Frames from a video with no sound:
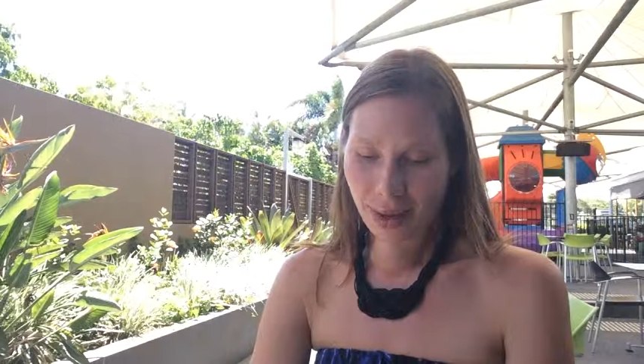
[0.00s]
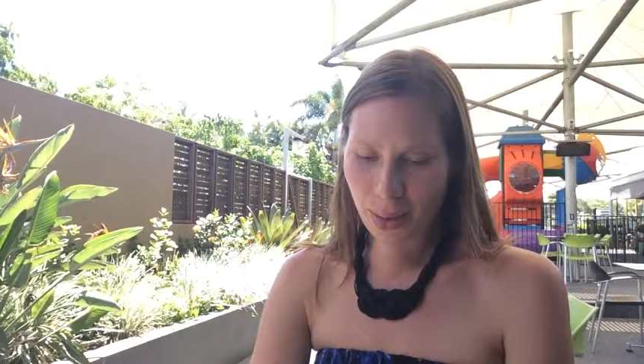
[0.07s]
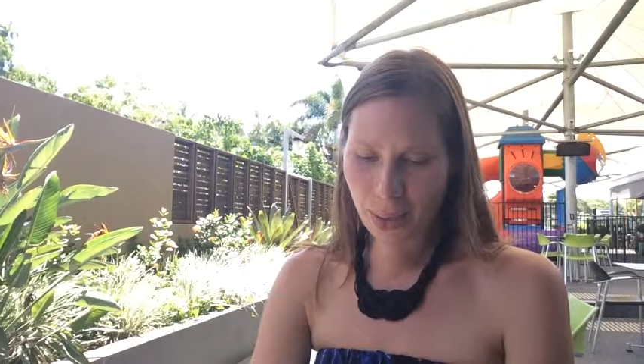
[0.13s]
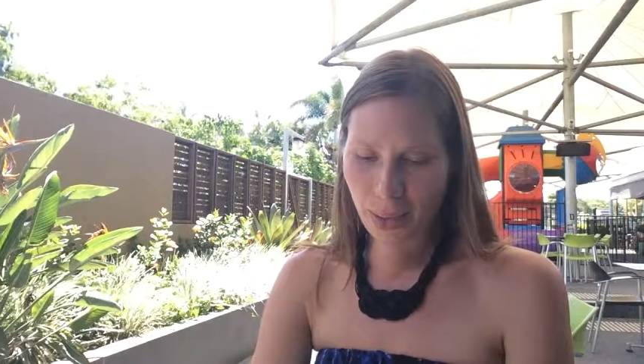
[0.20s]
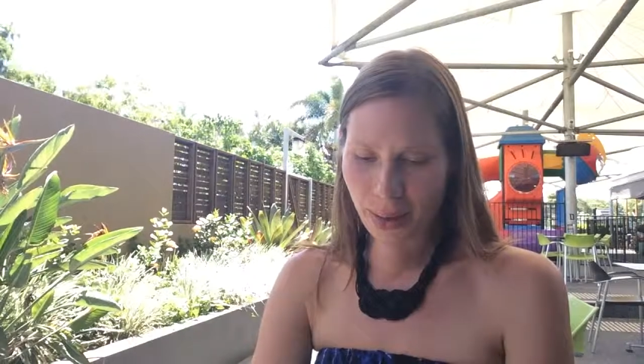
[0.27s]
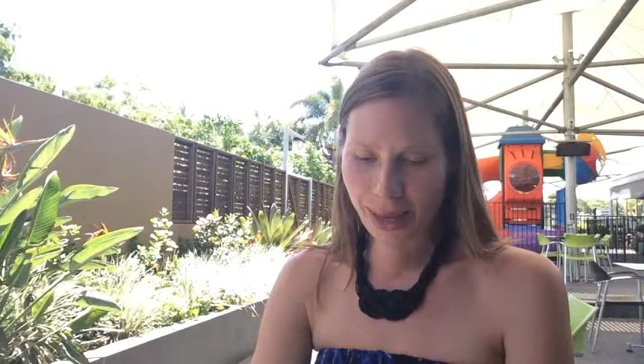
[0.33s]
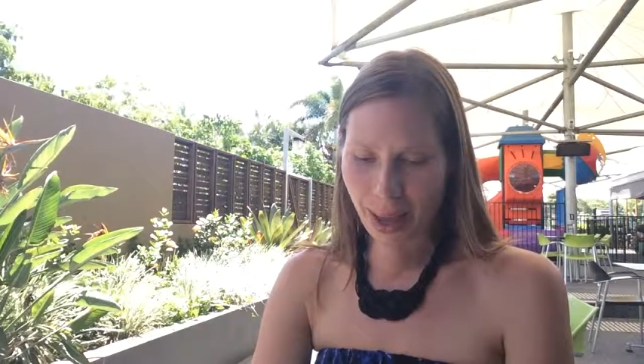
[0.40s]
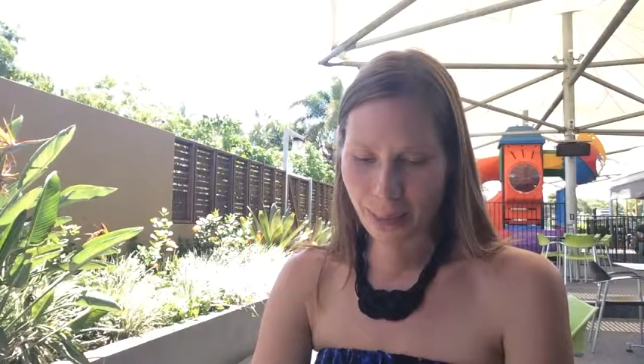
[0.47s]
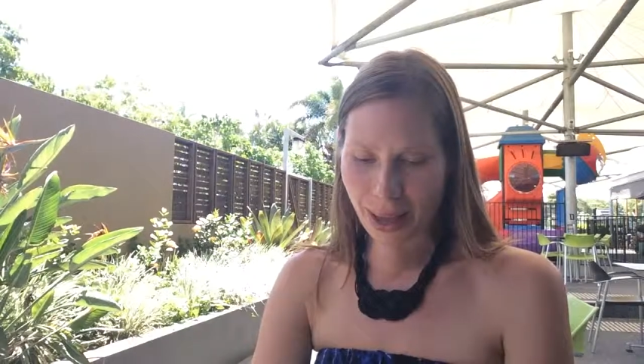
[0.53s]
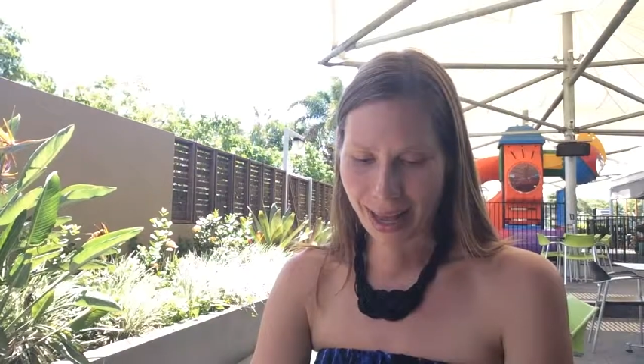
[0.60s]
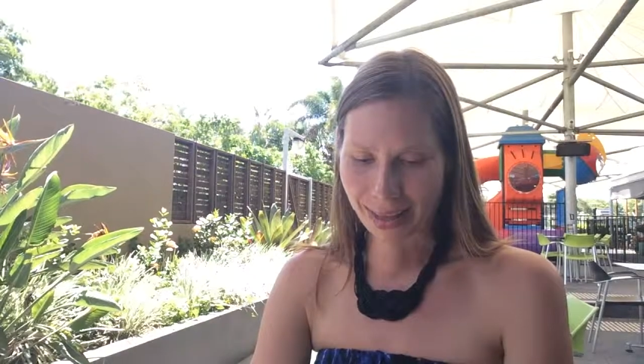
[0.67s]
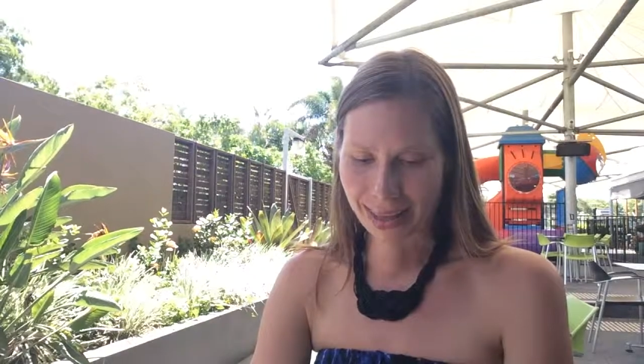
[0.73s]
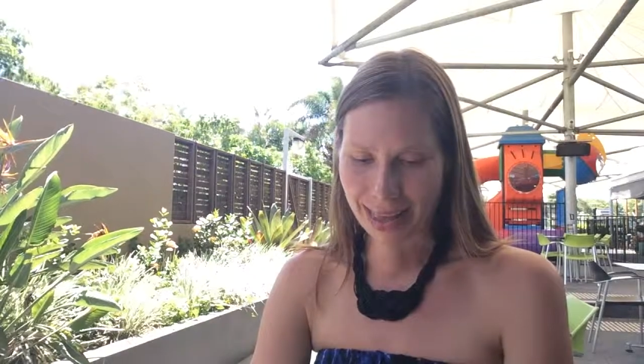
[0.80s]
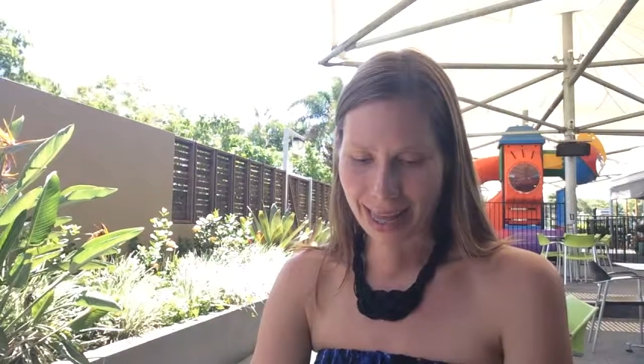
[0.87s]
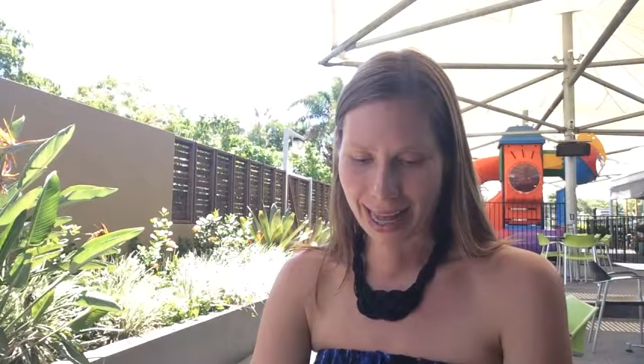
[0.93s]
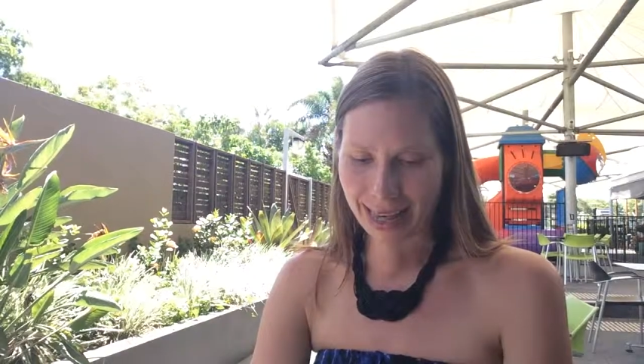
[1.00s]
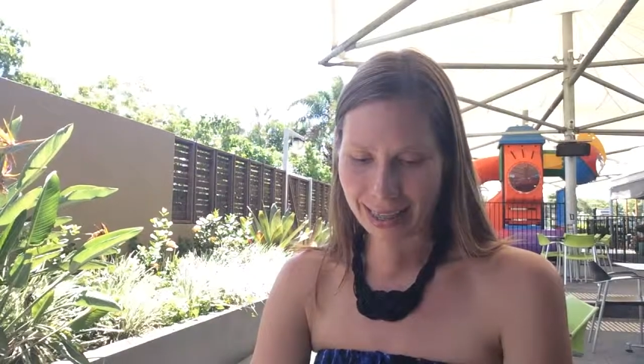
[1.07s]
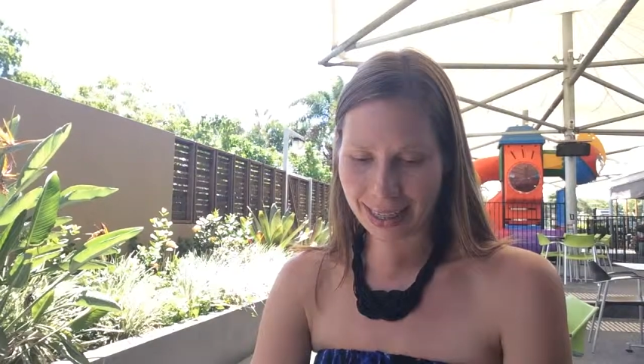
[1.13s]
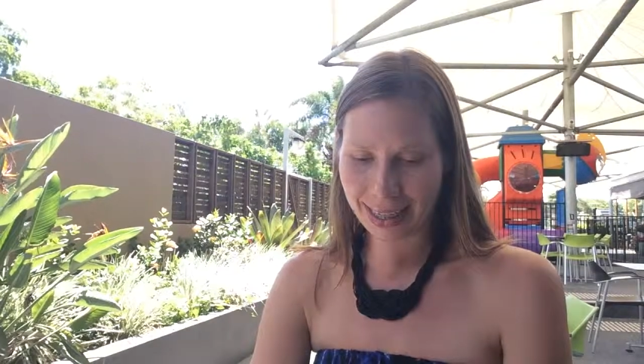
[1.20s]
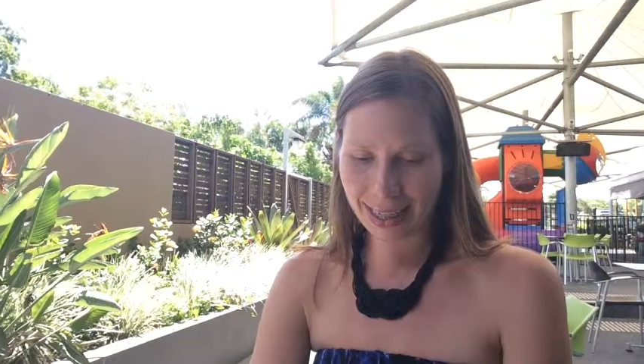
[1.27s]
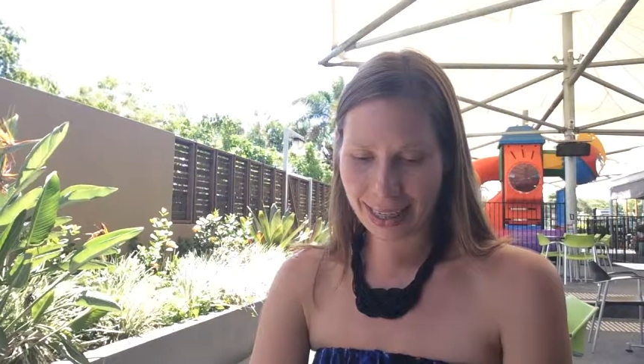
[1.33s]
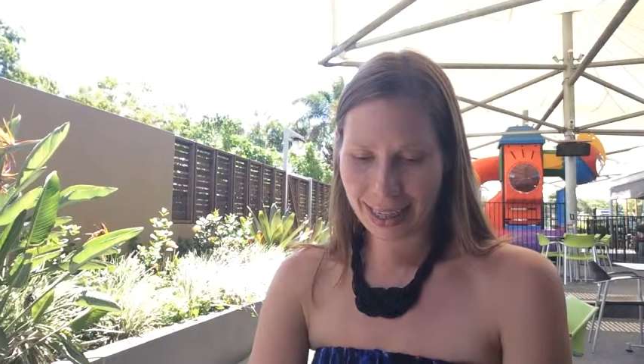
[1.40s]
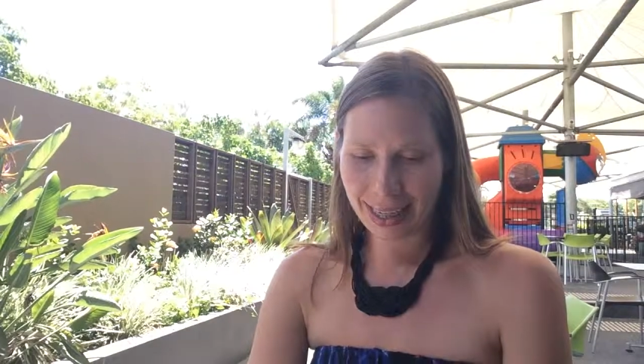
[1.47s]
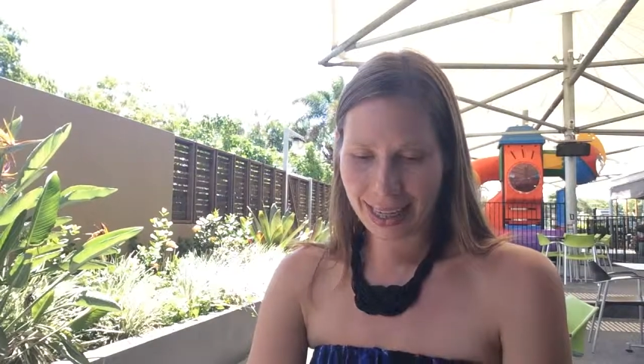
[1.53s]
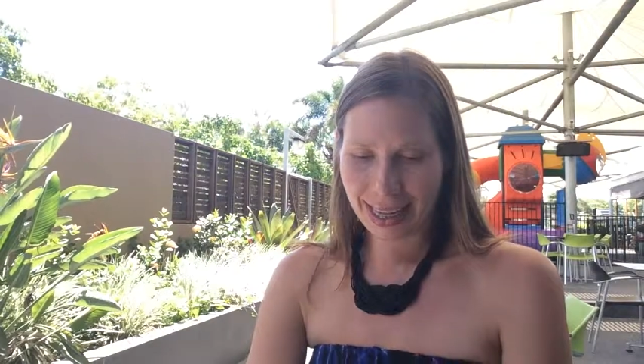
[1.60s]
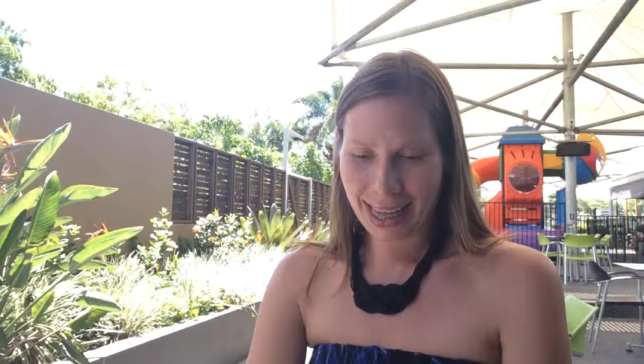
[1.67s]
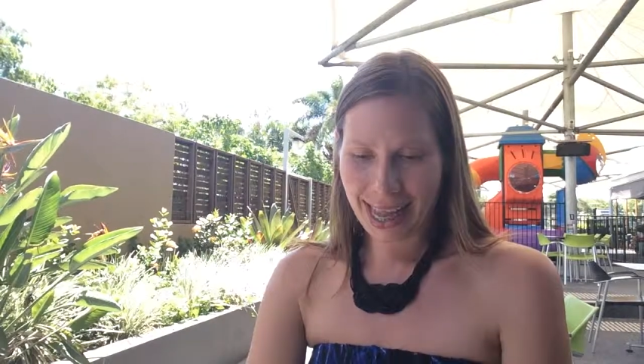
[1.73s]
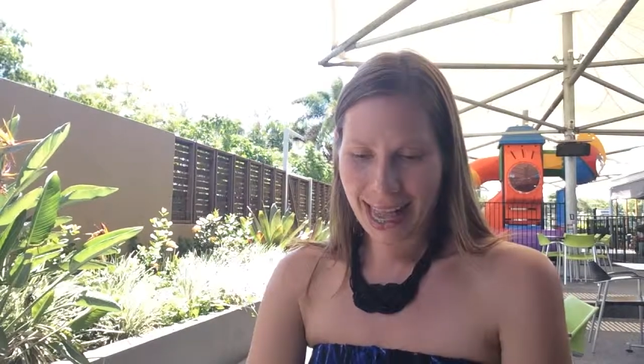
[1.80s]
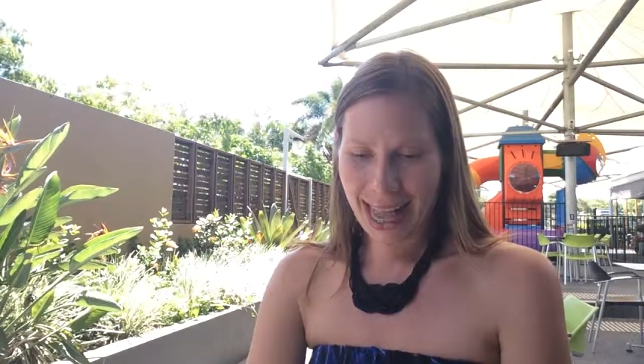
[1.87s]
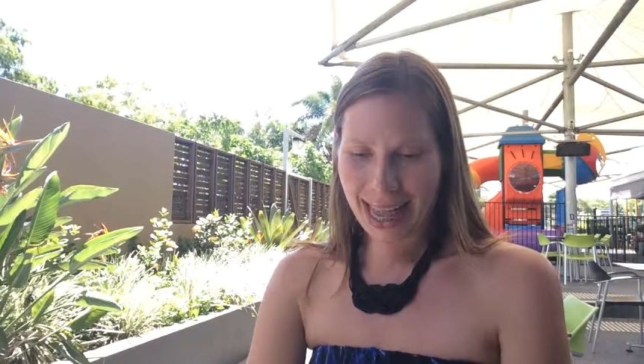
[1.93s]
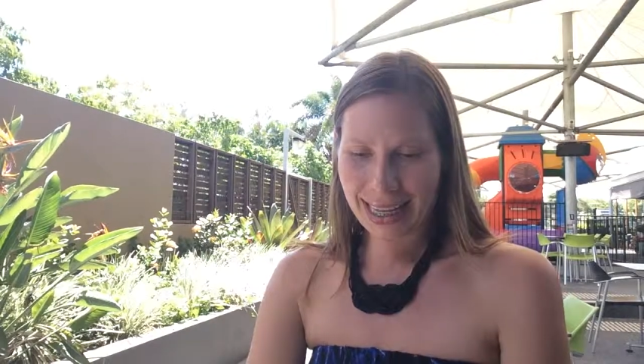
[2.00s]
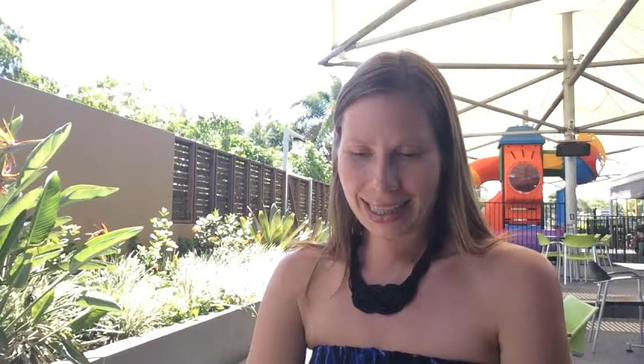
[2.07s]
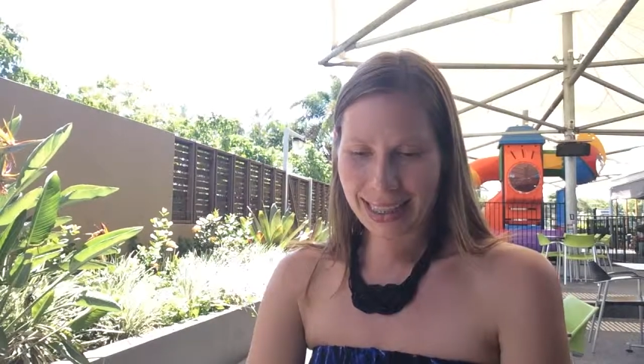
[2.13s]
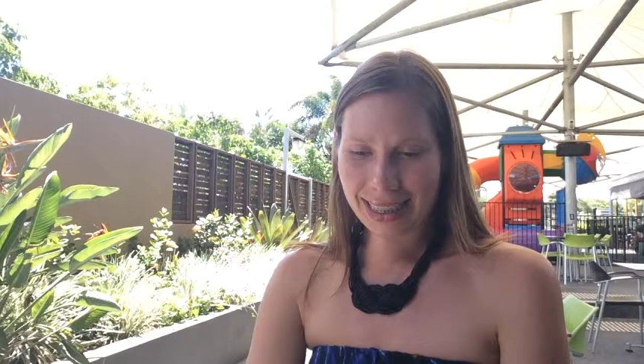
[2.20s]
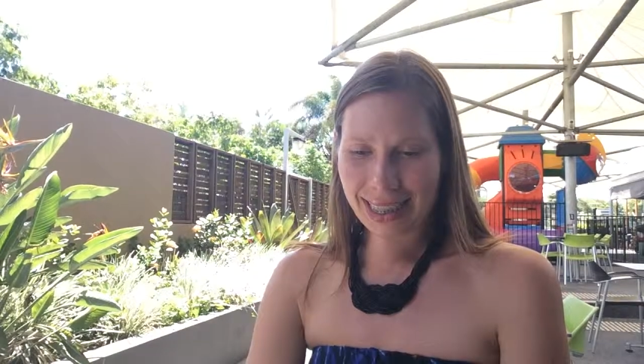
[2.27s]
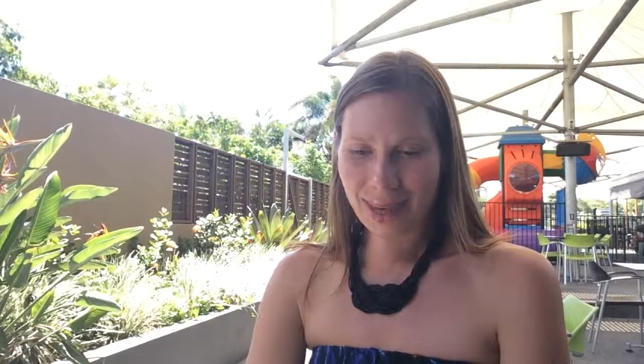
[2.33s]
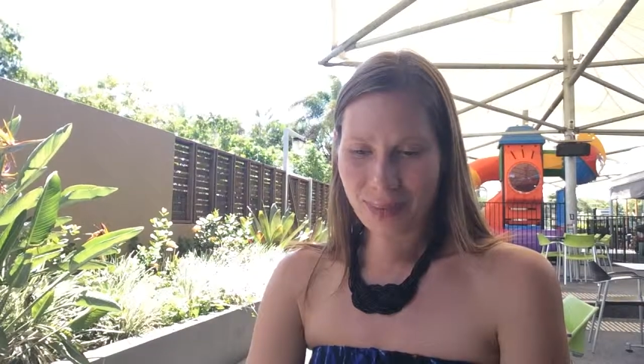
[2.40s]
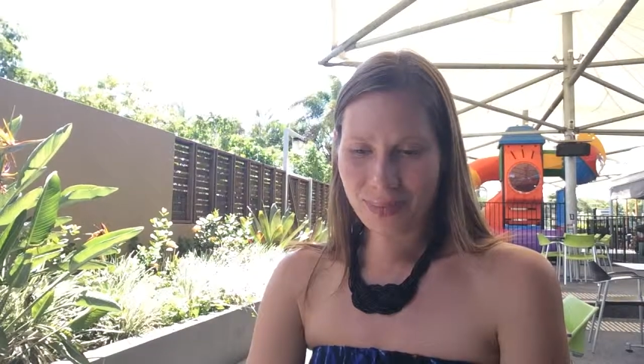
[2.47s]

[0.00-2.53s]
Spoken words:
And we'll get back to that. And